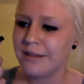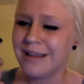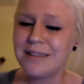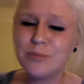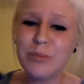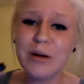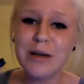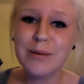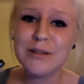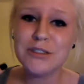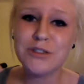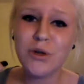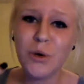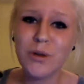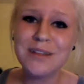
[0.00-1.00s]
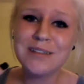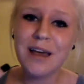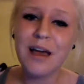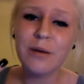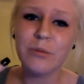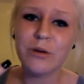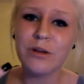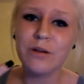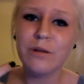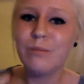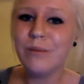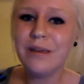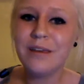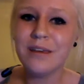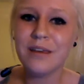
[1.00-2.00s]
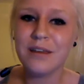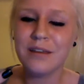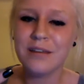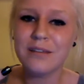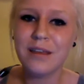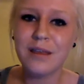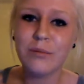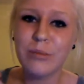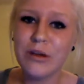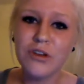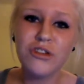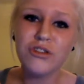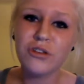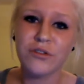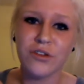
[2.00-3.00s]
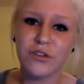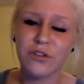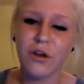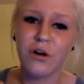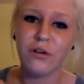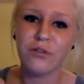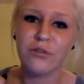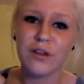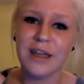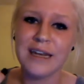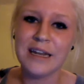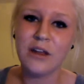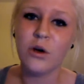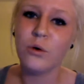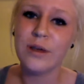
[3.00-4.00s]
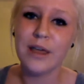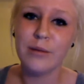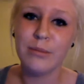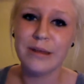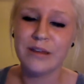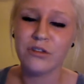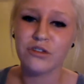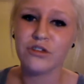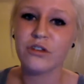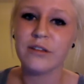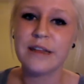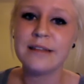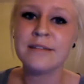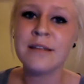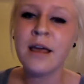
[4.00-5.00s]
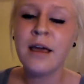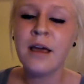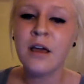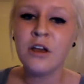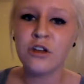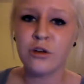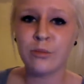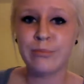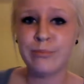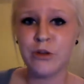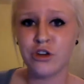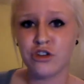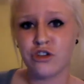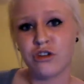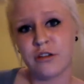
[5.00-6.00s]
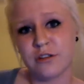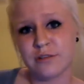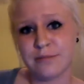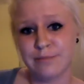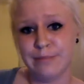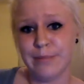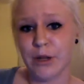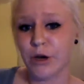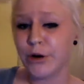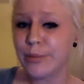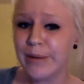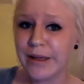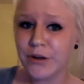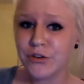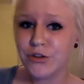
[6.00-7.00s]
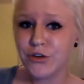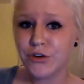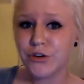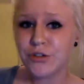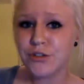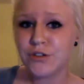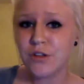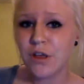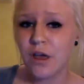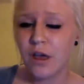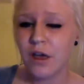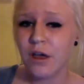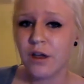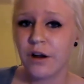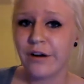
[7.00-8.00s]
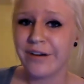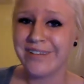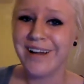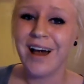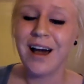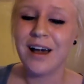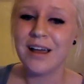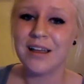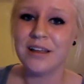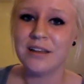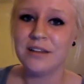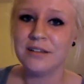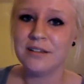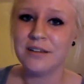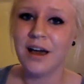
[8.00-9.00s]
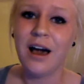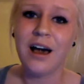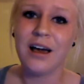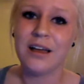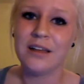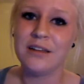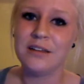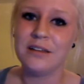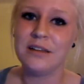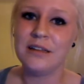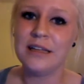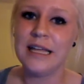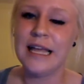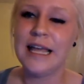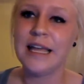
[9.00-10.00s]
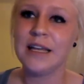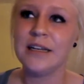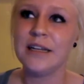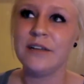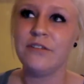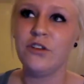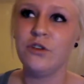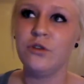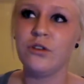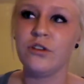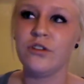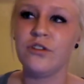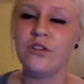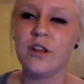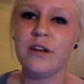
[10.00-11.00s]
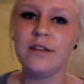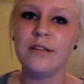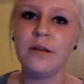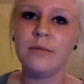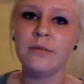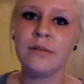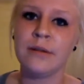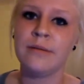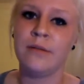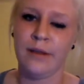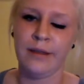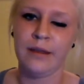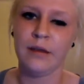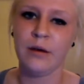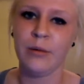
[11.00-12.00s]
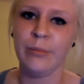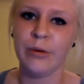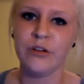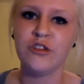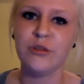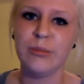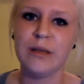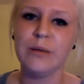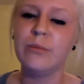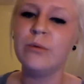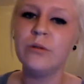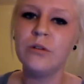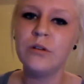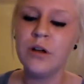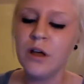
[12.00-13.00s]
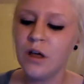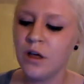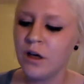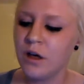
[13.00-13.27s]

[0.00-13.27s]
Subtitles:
That's pretty much the only time where you can be taking pictures of yourself and it okay being shirtless. Your shirtless mirror pictures are not hot. And if you're sending them to a bunch of people,